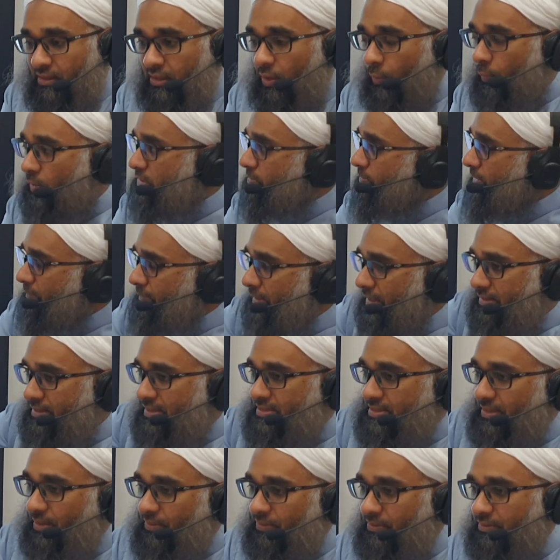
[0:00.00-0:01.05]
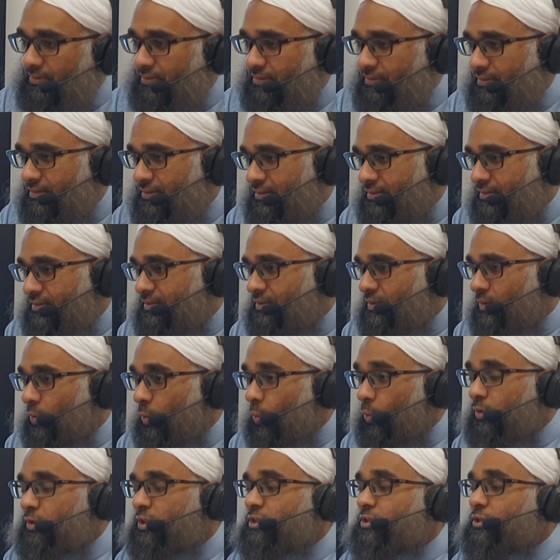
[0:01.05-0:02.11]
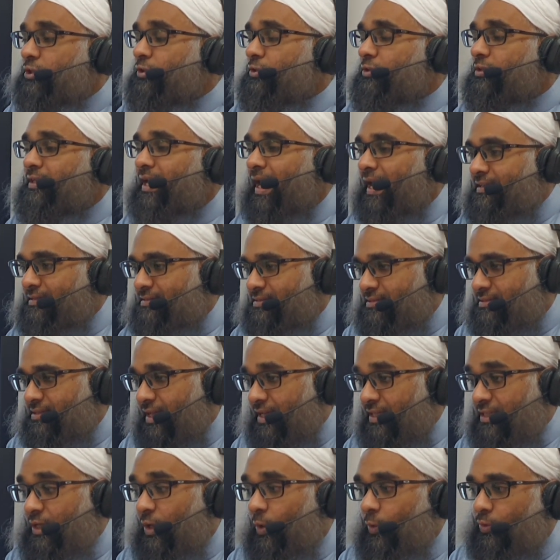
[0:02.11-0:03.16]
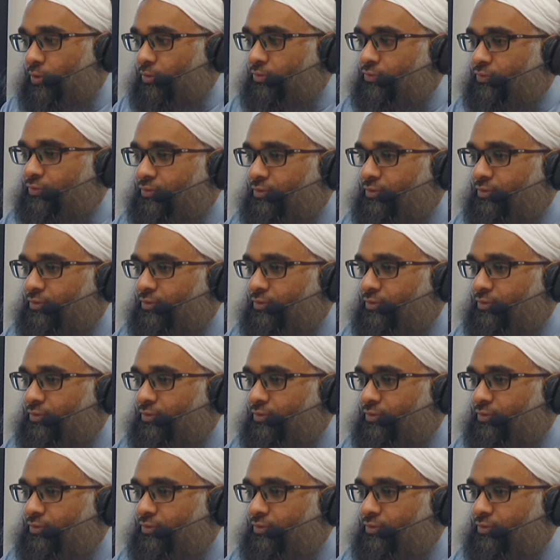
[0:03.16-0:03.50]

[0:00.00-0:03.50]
What's meant by this now? Only certain heads in the urf.